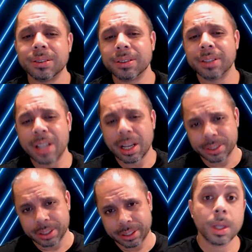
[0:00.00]

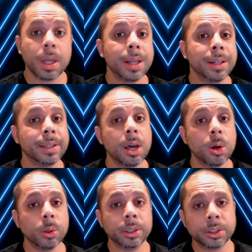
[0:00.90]
Lanowski? Not
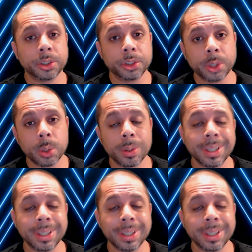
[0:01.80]
only does the show